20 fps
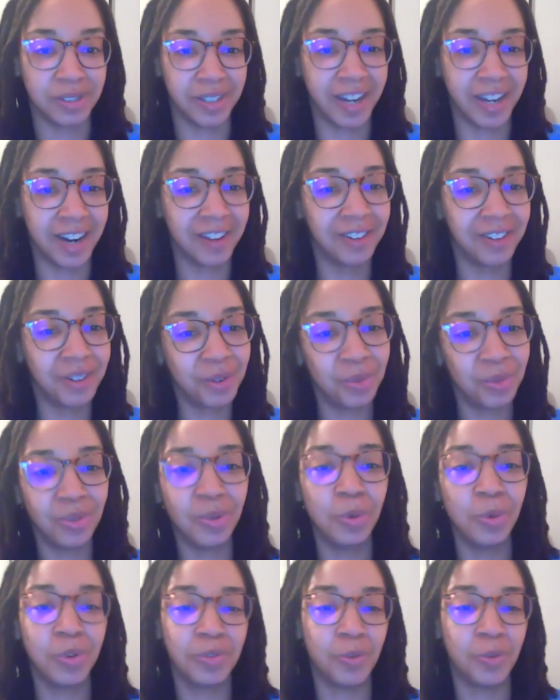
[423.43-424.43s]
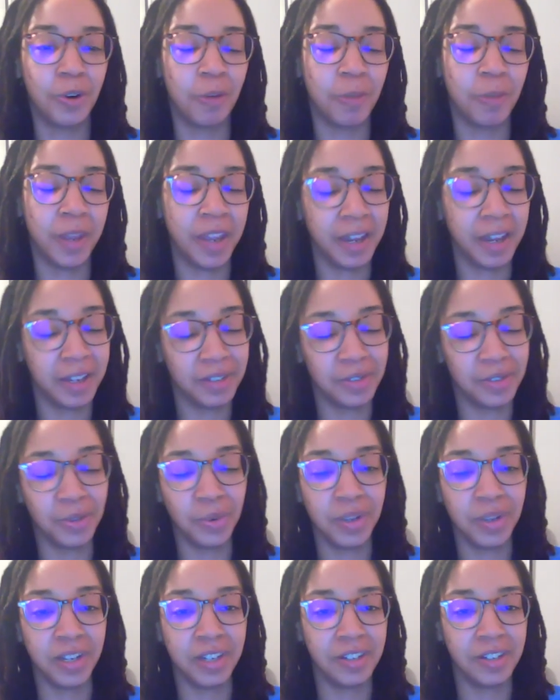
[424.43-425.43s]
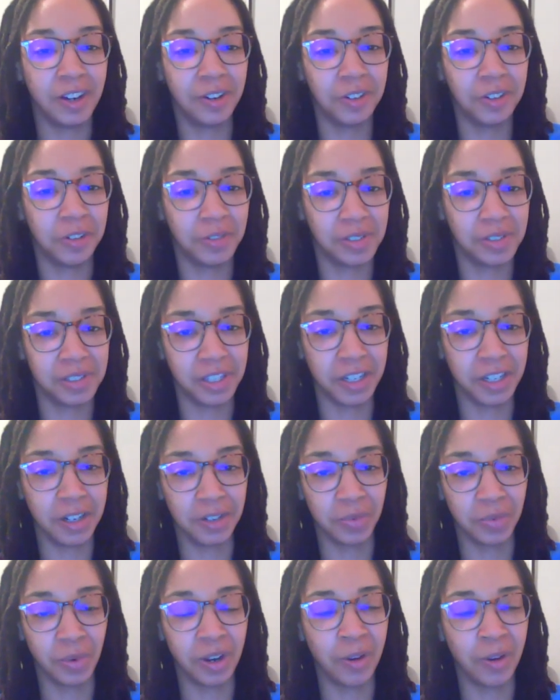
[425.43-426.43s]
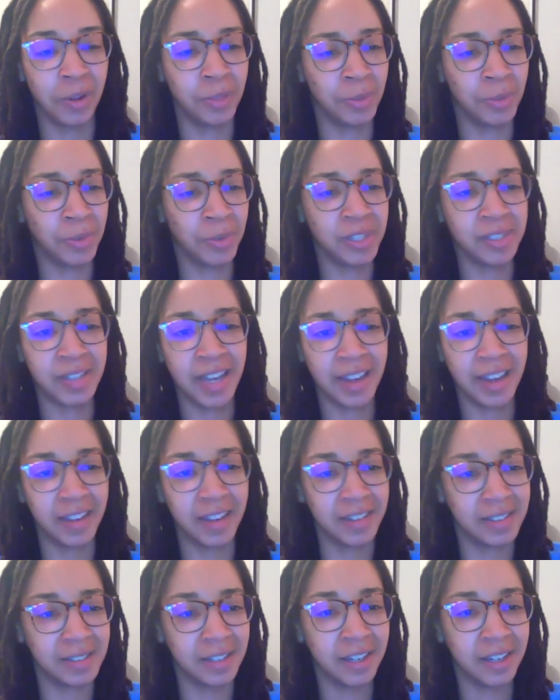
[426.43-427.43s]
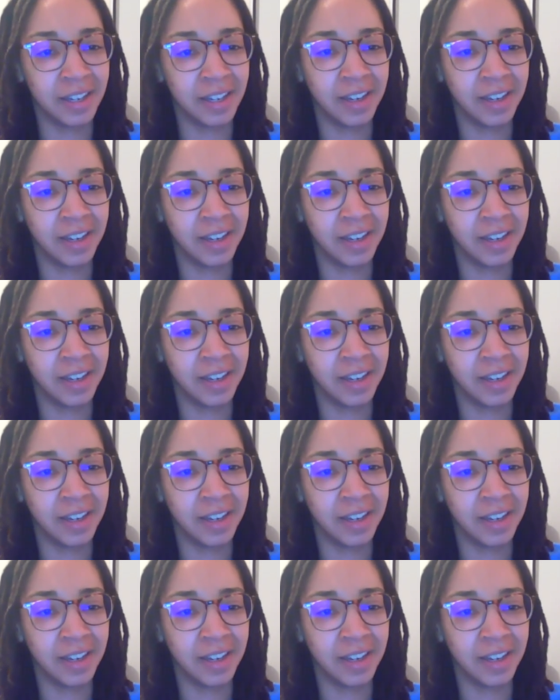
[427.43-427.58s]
It got a little loose for him. He had 2 key turnovers there as well, a 3 seconds